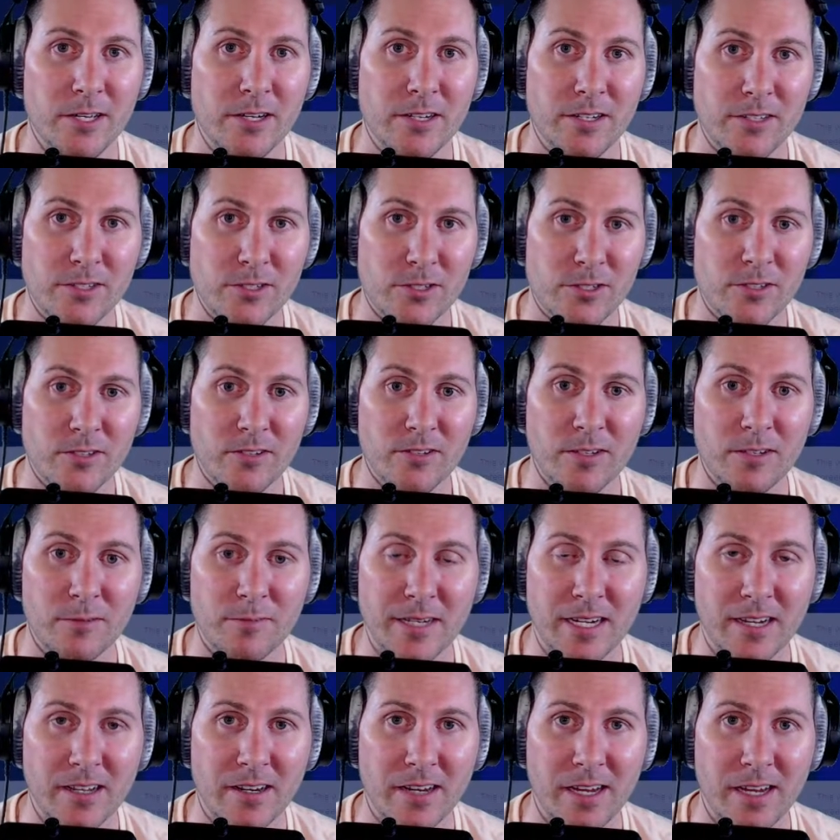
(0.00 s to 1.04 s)
Now, to ensure
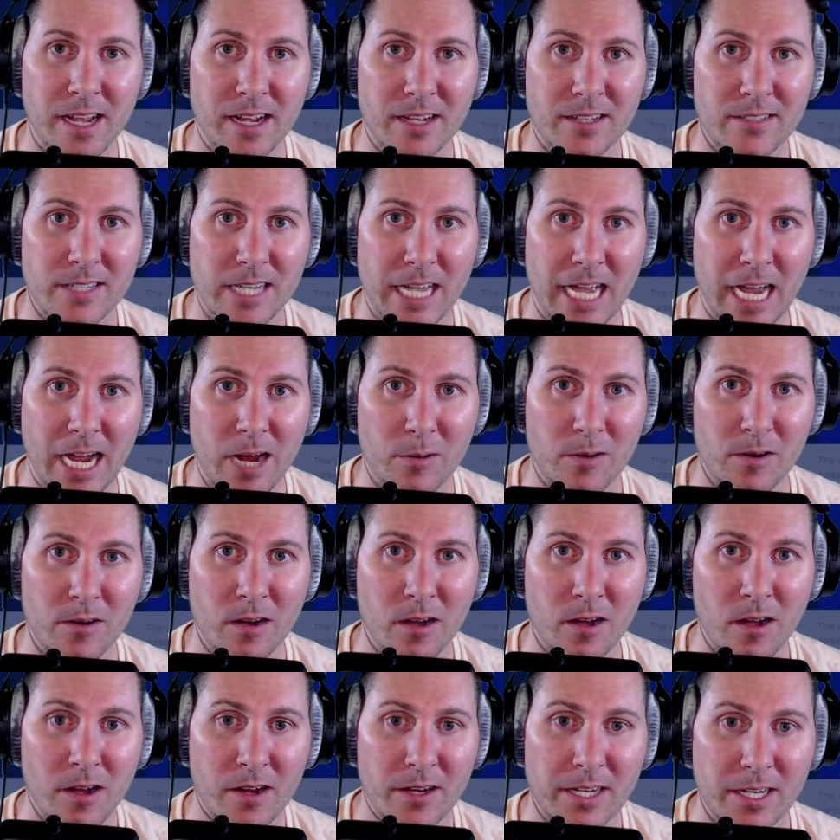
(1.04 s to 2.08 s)
that we connect
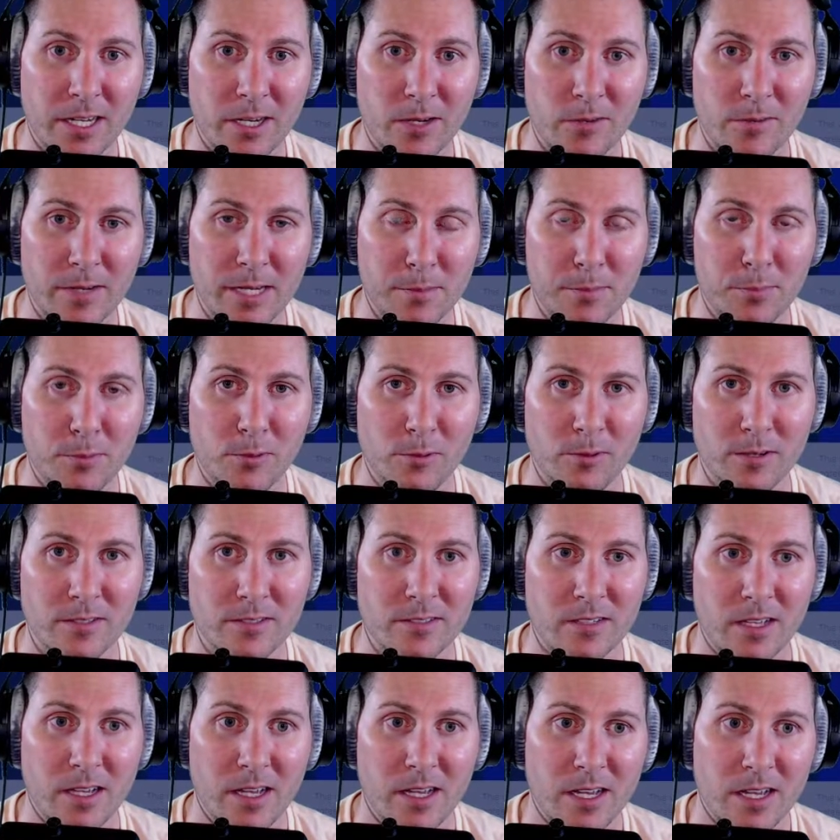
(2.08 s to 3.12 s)
our audio
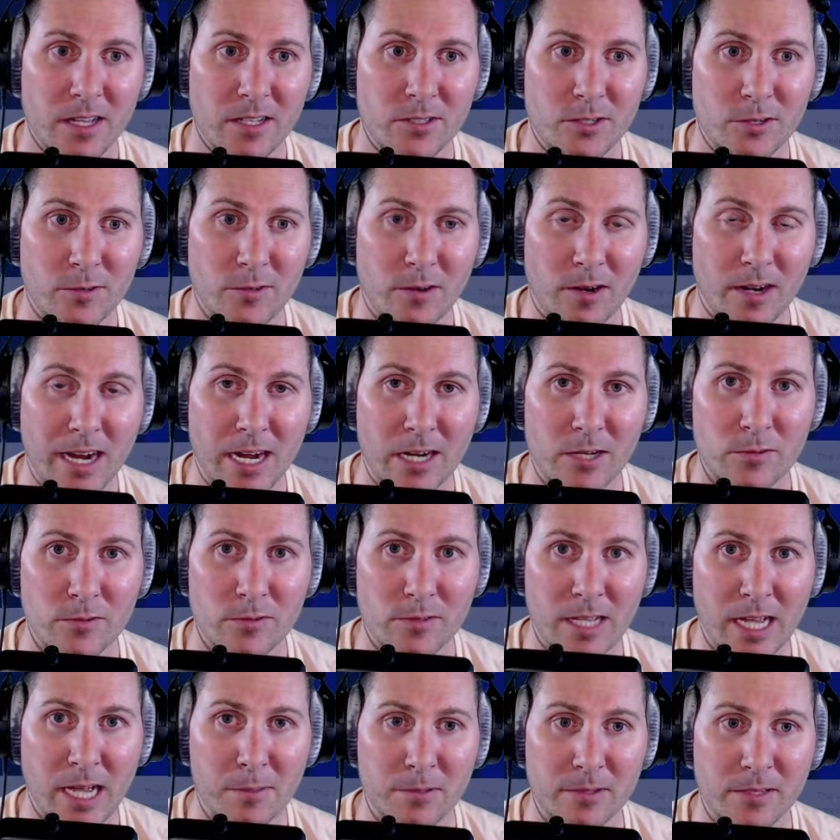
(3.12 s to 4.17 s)
inputs to our
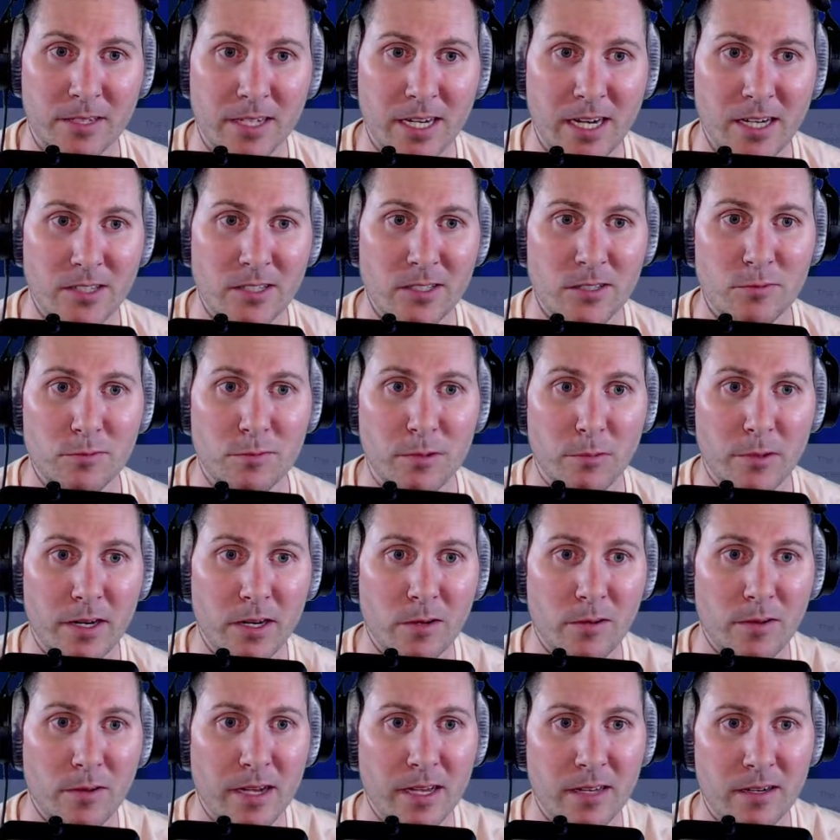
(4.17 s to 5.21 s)
actual applications, we
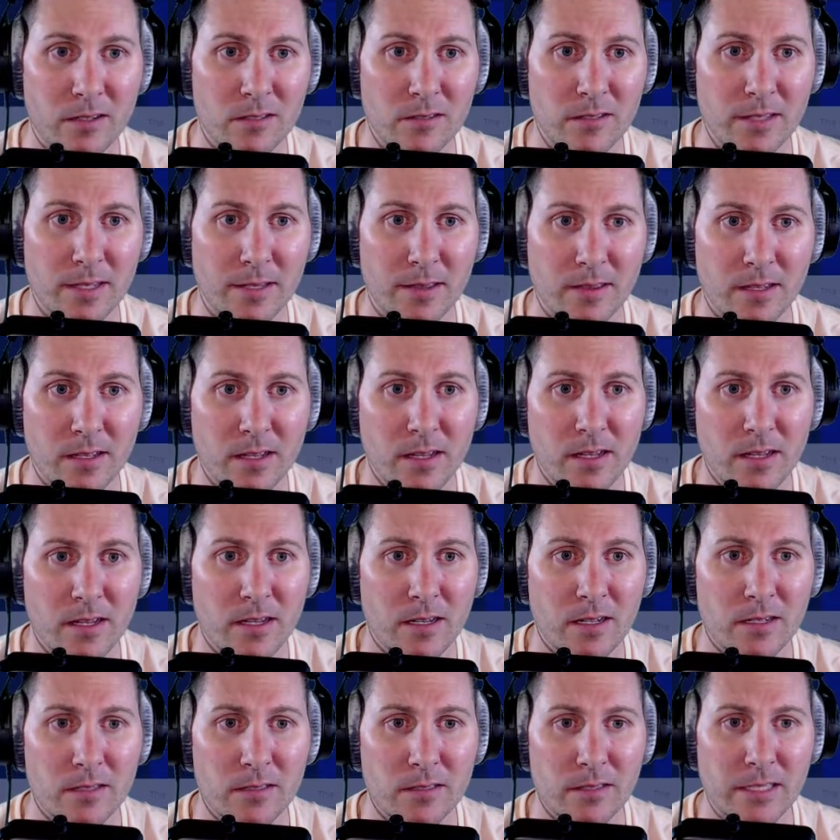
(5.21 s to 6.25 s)
want to go ahead and
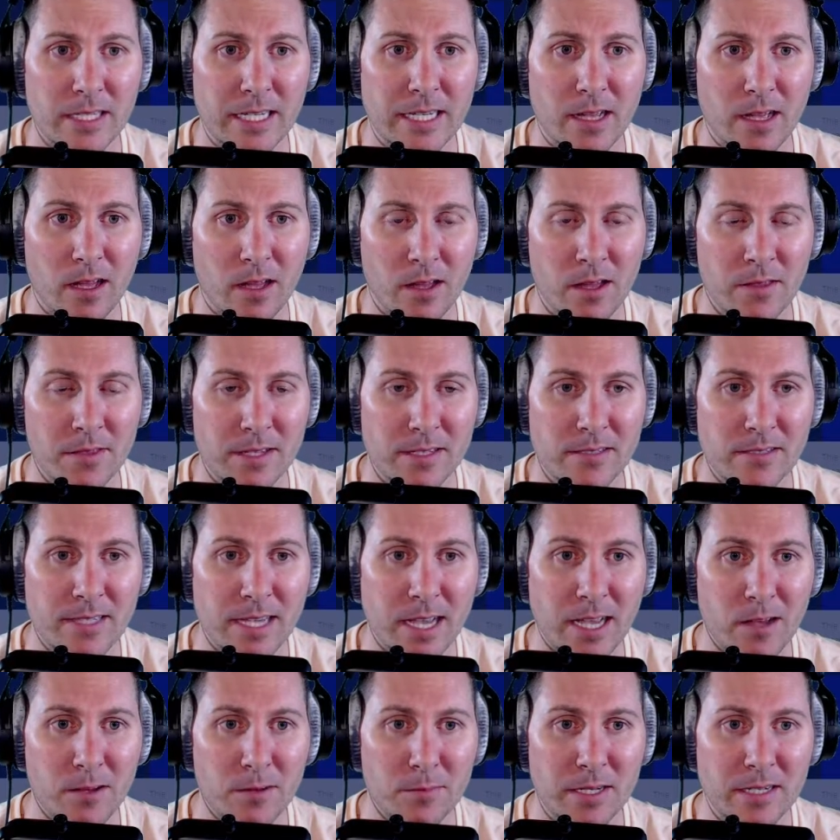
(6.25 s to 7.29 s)
click on the
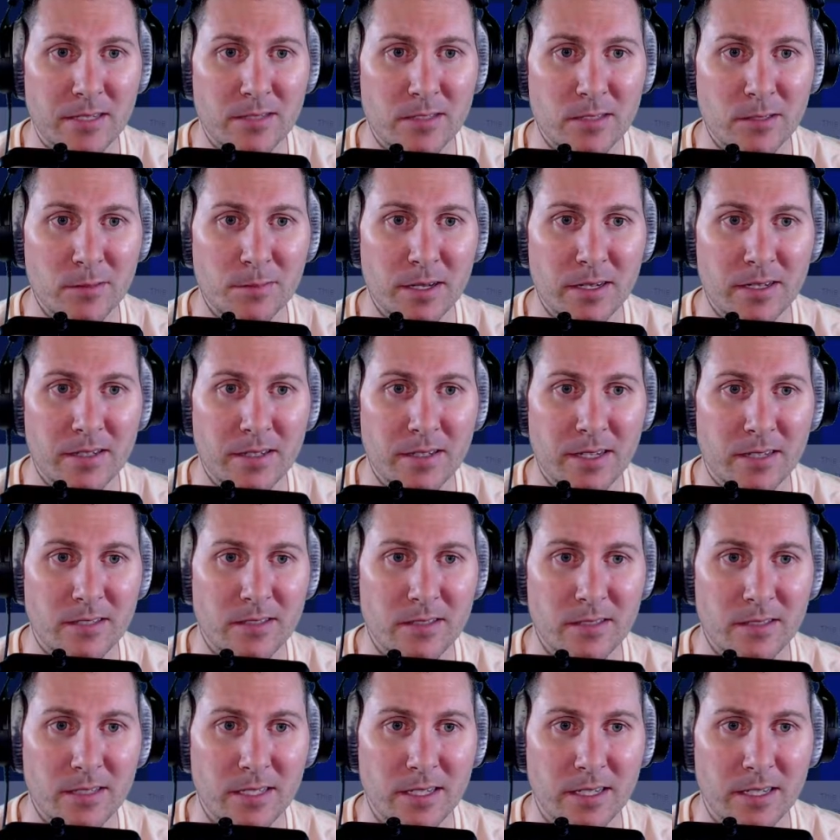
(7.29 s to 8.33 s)
sound mixer button
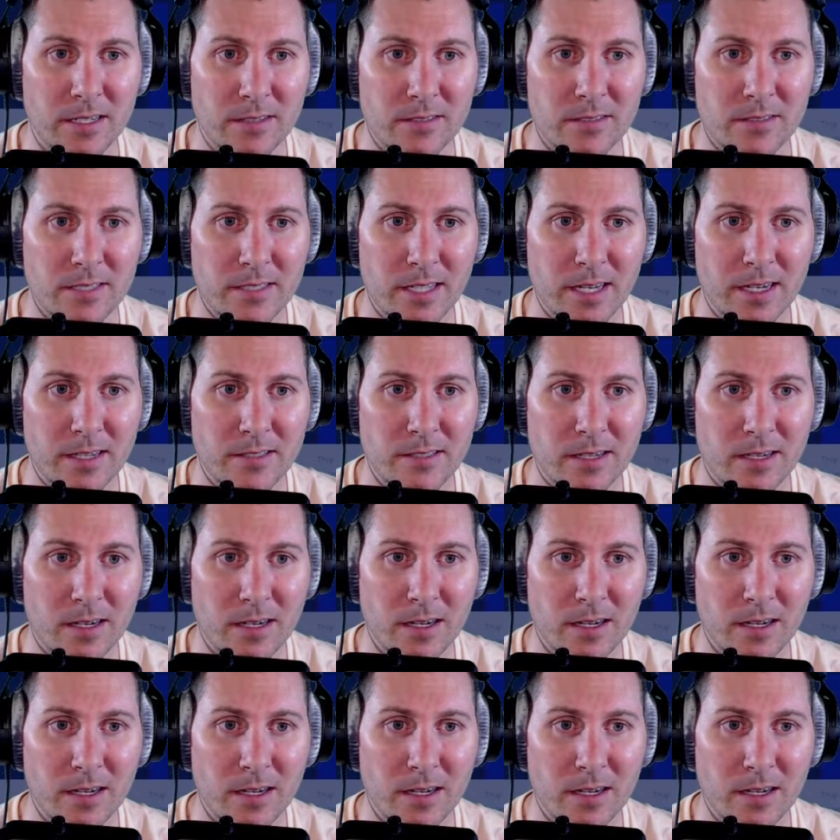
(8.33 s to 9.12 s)
next to the settings